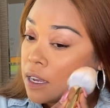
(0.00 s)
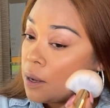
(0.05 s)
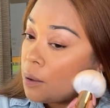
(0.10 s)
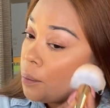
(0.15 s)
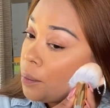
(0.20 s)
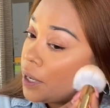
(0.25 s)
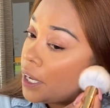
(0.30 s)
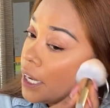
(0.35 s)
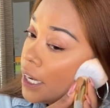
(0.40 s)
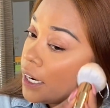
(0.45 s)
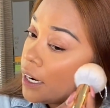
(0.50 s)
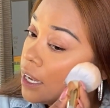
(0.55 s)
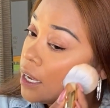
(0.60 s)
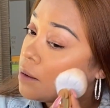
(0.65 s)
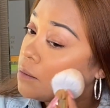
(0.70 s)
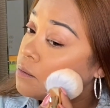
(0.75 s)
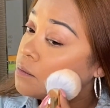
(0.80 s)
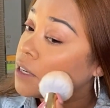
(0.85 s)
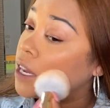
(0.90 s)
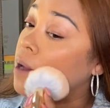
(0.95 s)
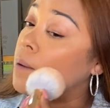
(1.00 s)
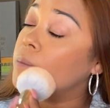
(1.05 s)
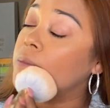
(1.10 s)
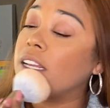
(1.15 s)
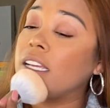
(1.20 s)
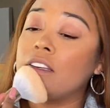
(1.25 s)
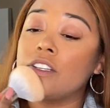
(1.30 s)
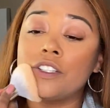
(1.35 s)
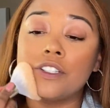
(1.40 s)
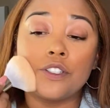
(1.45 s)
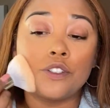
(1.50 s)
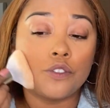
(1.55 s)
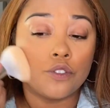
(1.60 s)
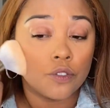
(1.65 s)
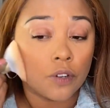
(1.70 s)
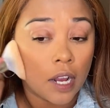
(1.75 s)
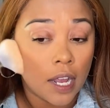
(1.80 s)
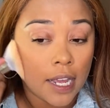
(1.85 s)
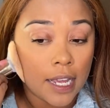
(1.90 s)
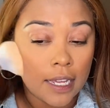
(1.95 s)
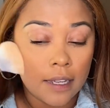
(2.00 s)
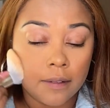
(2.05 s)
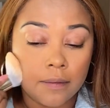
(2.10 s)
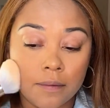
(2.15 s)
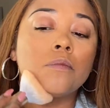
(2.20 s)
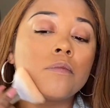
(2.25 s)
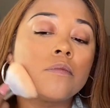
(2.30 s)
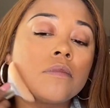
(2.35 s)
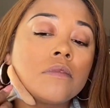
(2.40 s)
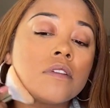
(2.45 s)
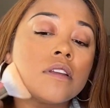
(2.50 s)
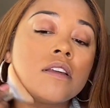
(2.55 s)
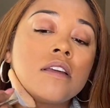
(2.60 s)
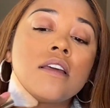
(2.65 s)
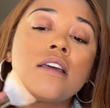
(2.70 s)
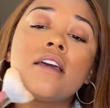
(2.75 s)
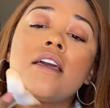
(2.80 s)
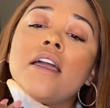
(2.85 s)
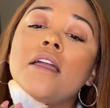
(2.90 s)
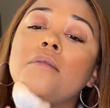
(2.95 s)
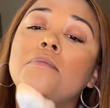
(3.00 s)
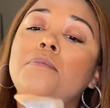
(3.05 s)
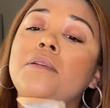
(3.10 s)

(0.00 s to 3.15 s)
but I'm combination dry. And